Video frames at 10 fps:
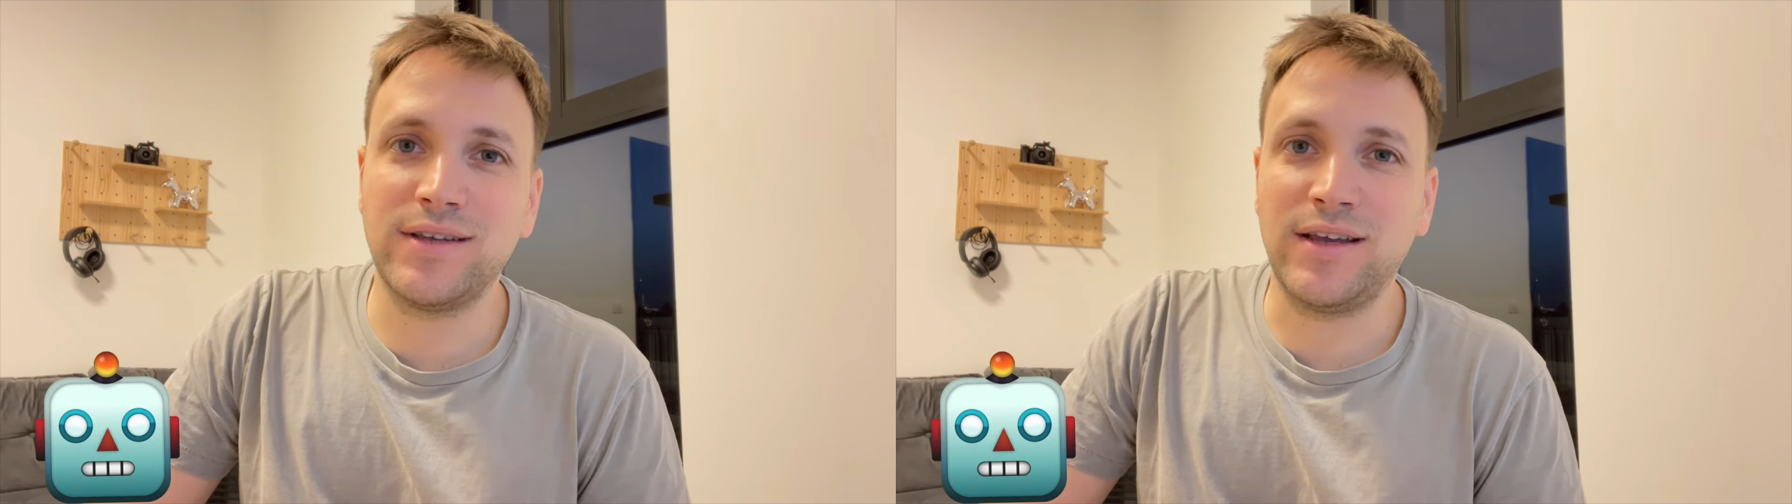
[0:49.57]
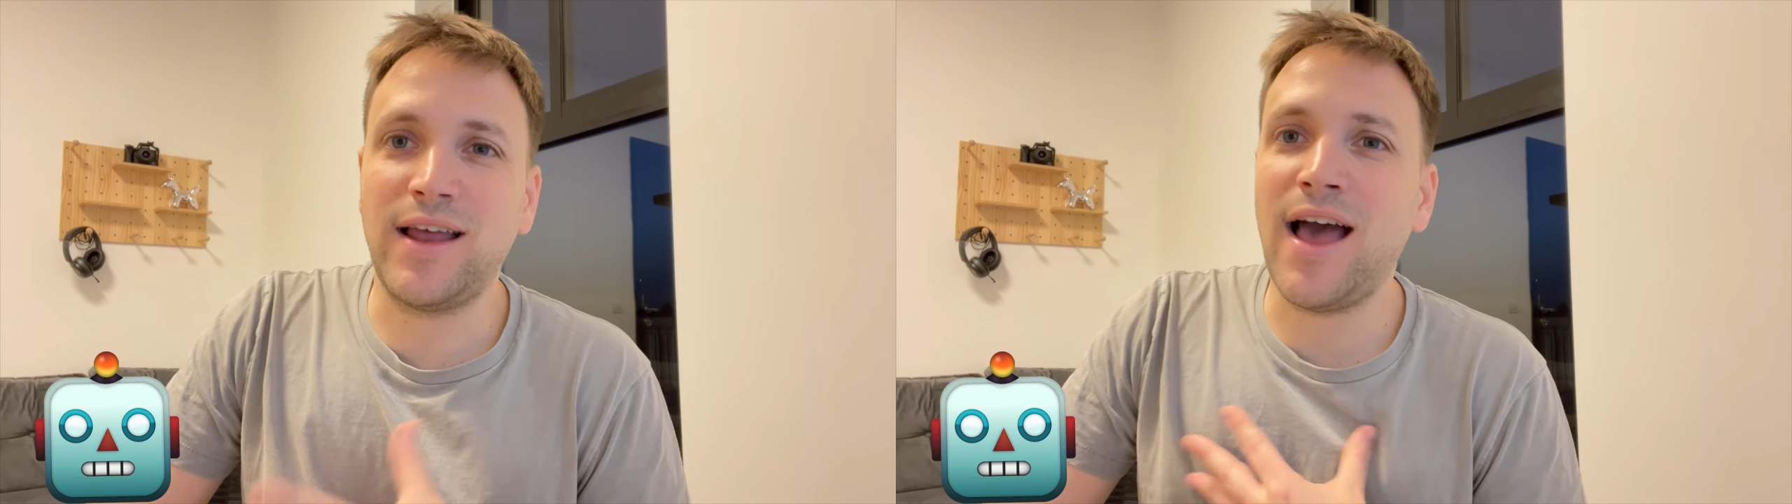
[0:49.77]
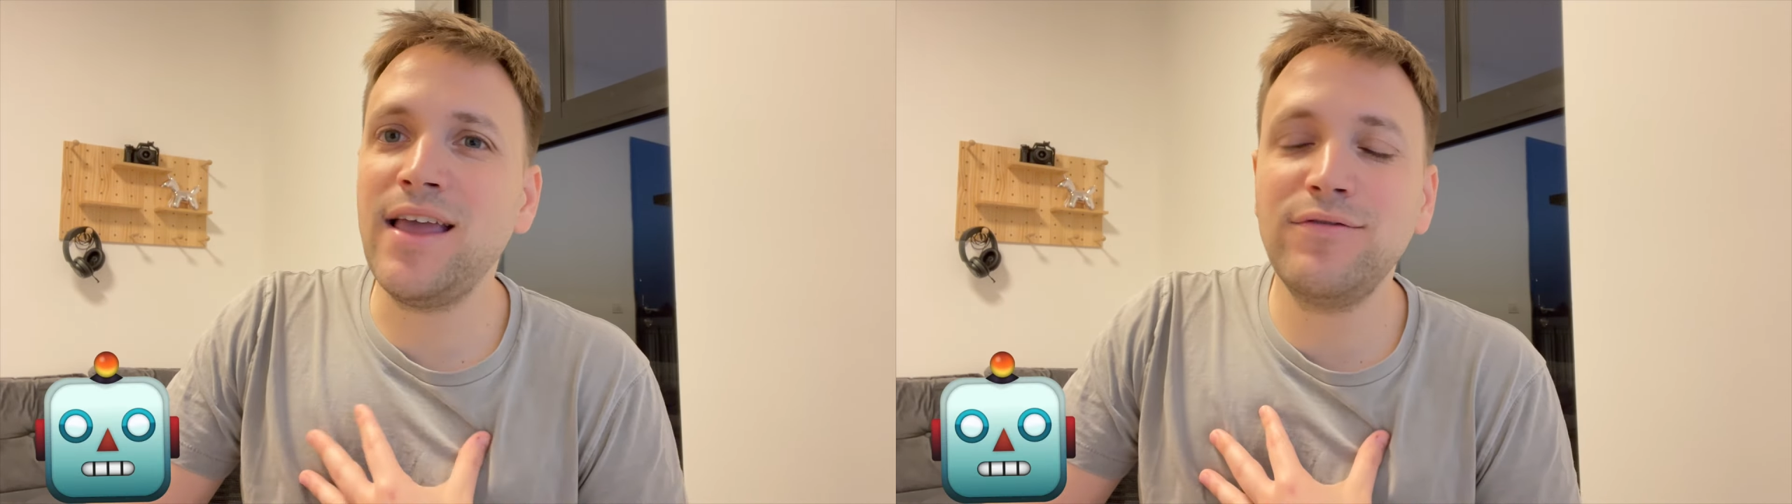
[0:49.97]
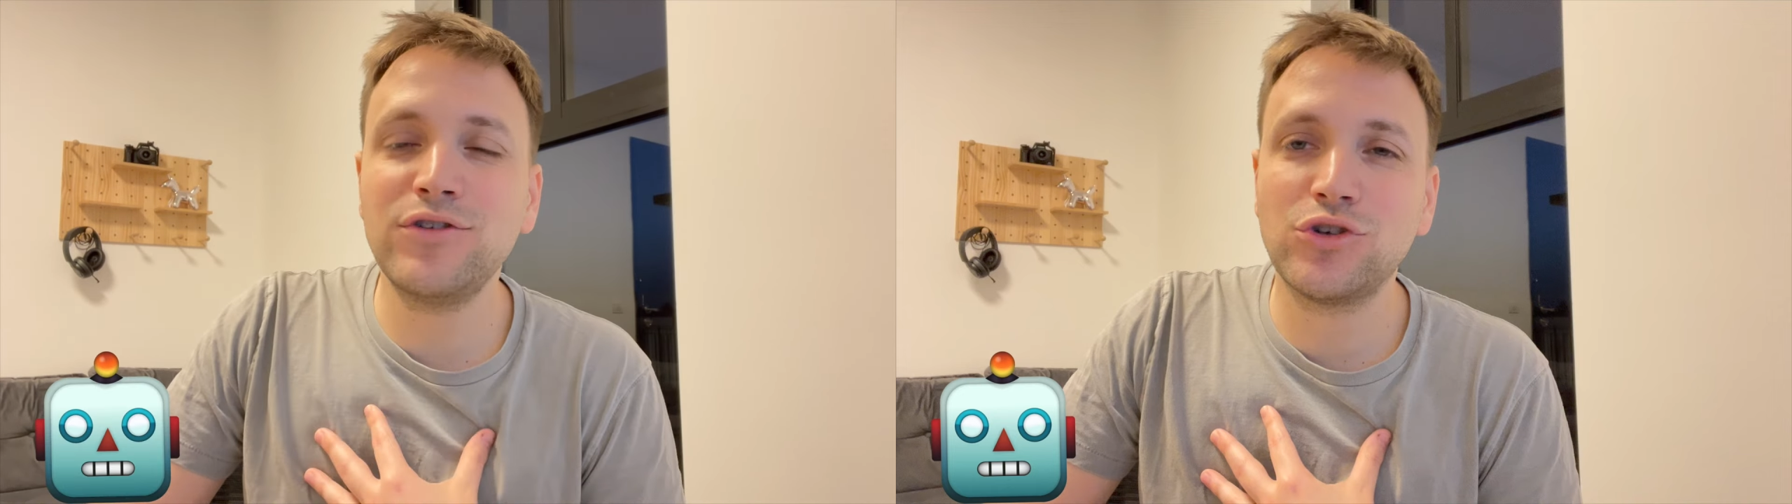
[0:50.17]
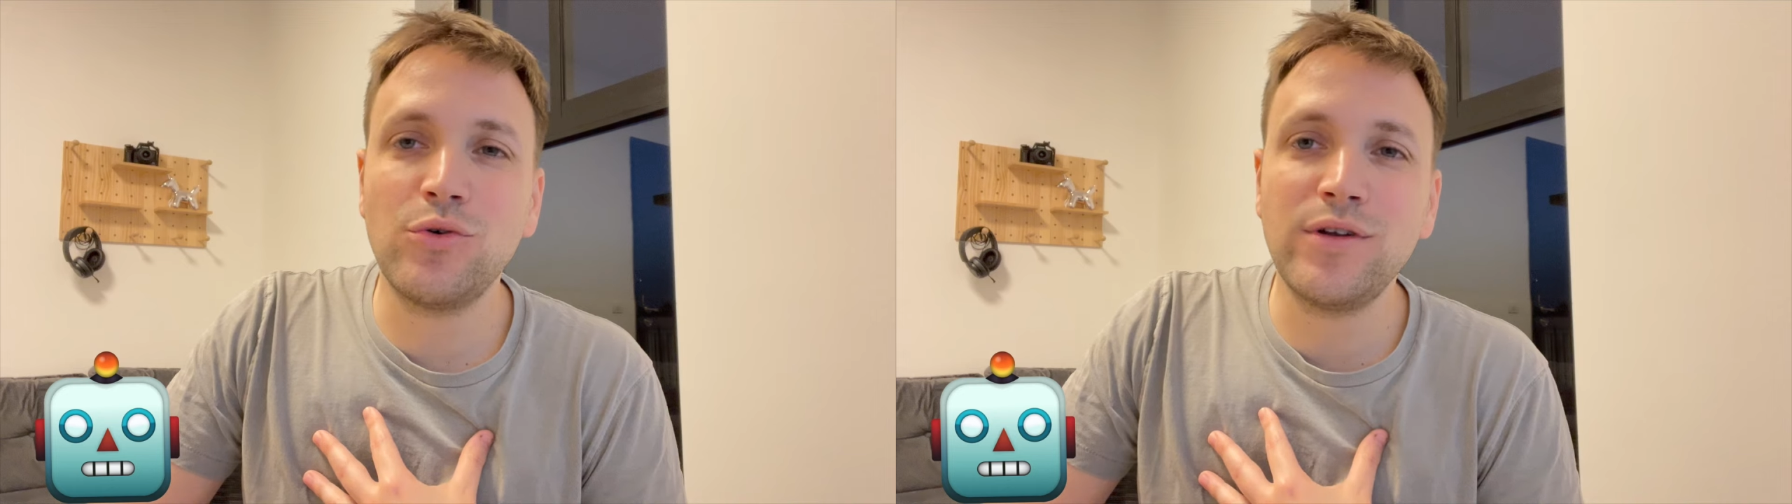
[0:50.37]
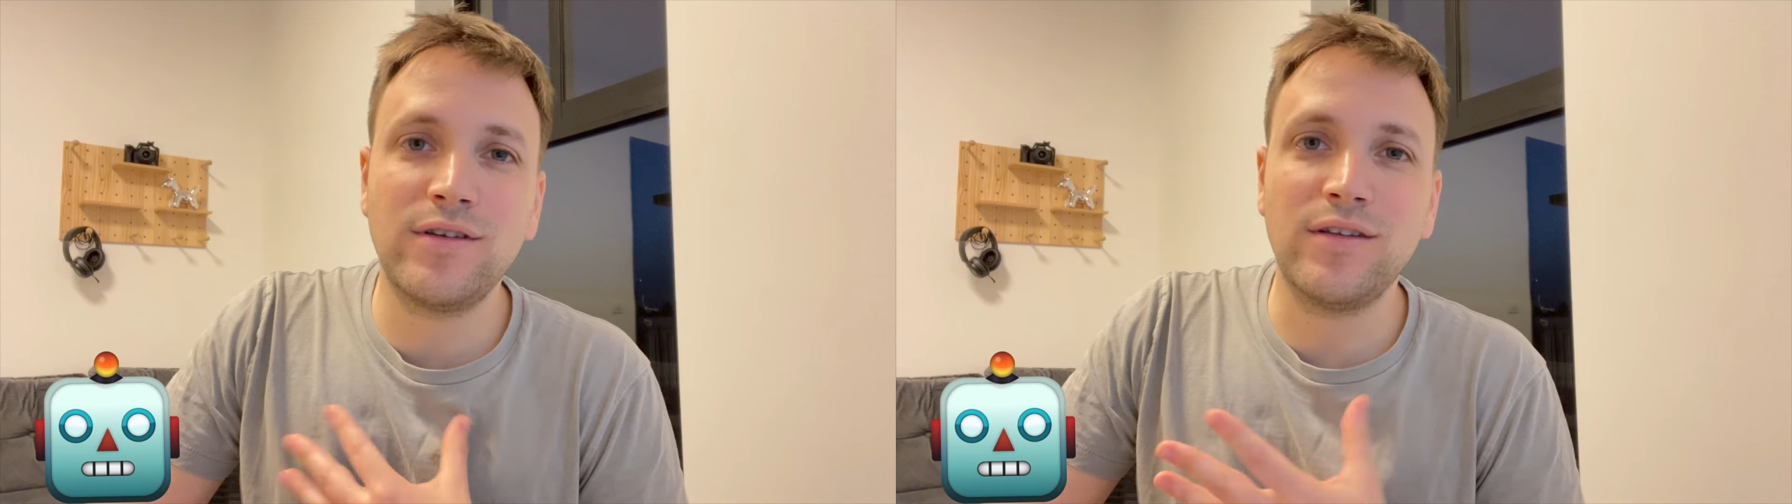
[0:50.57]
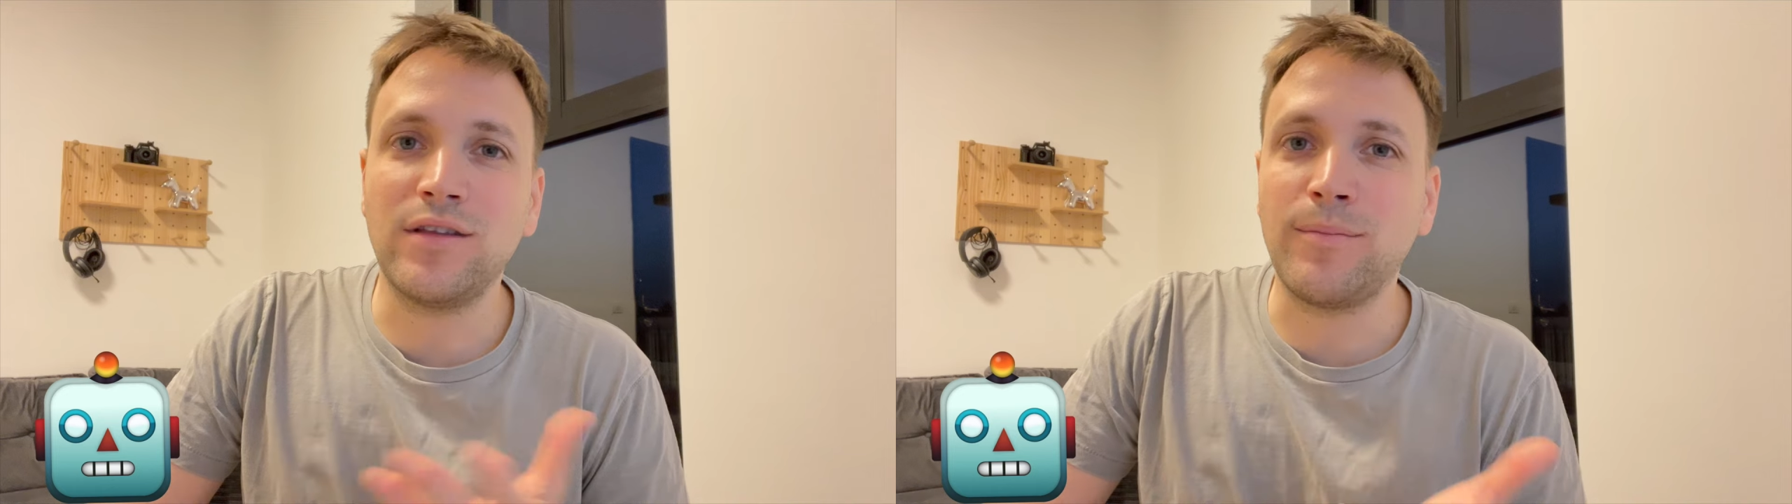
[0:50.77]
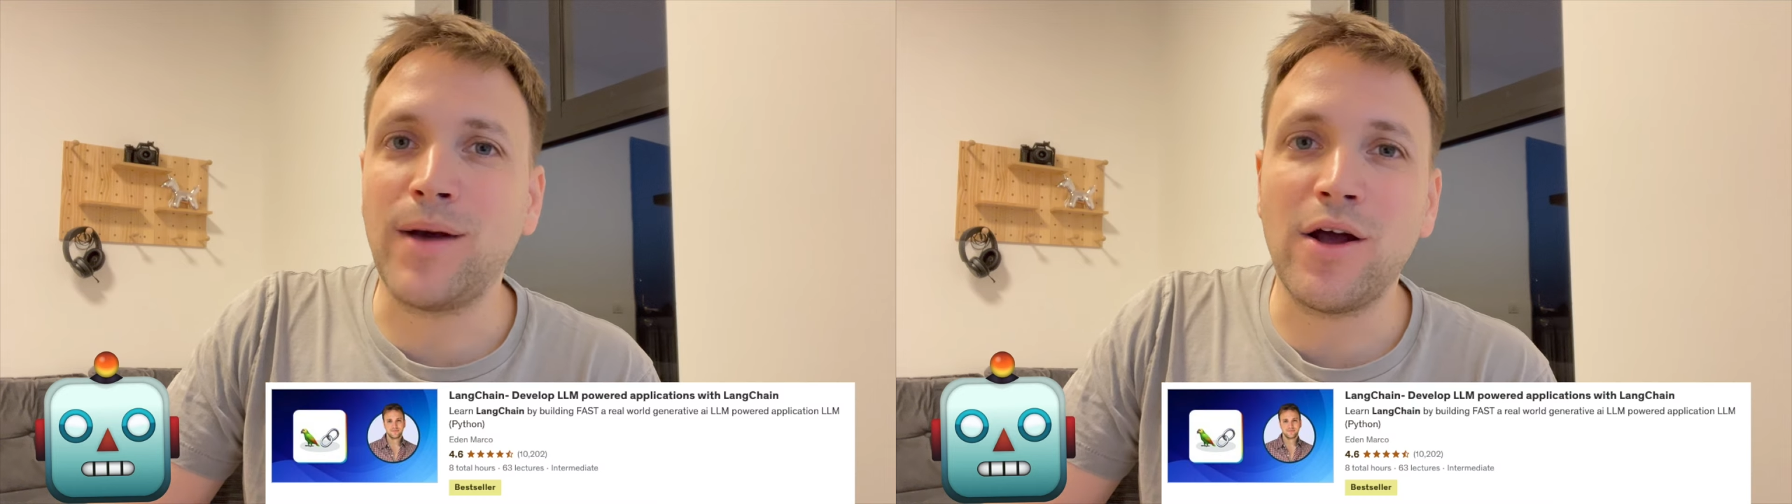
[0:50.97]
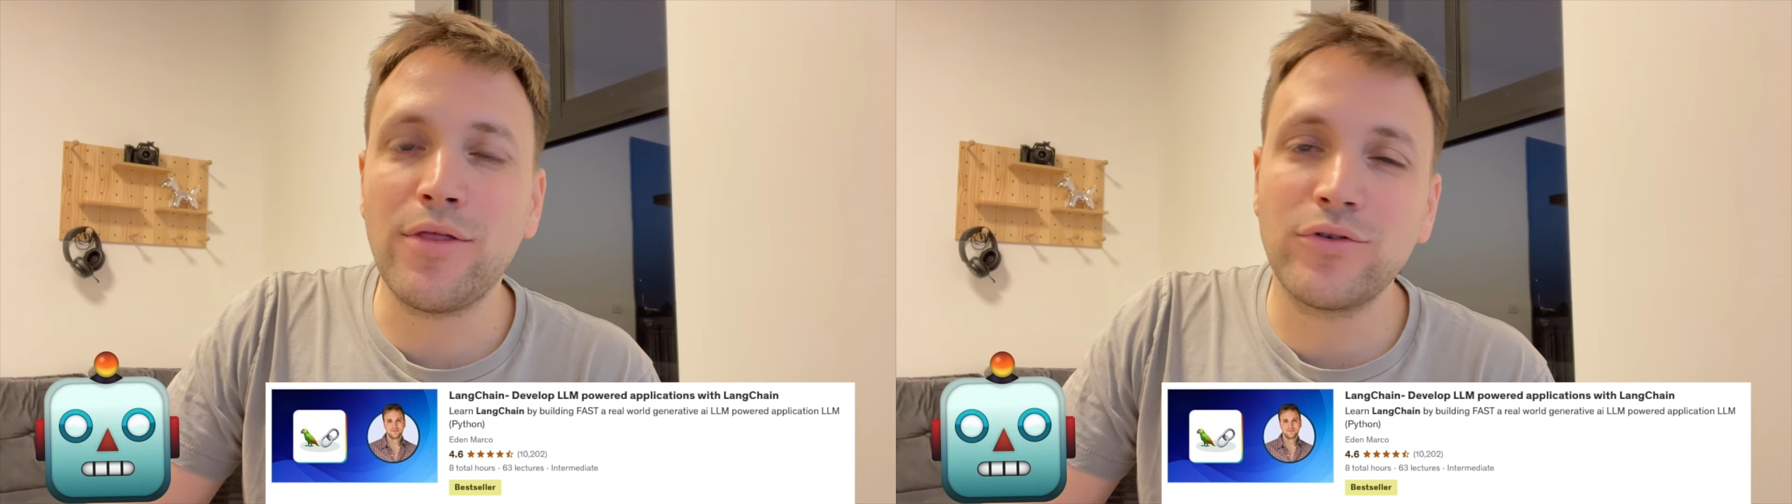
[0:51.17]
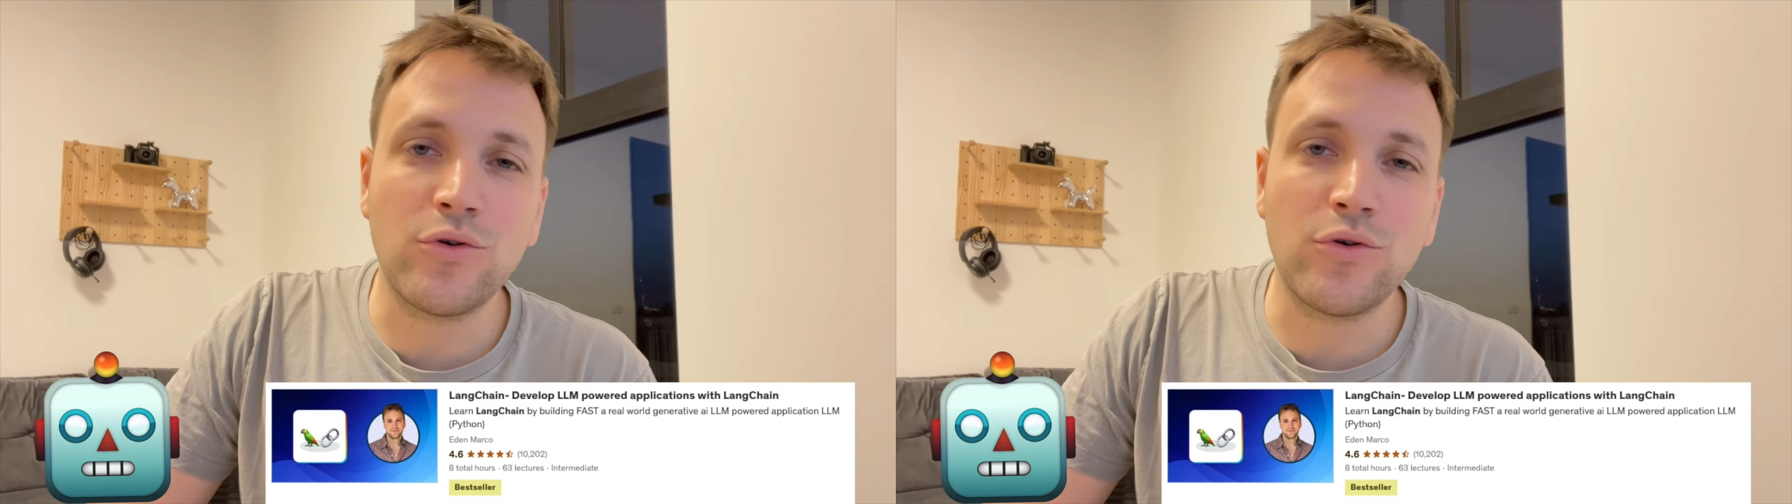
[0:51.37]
and I even show it in my other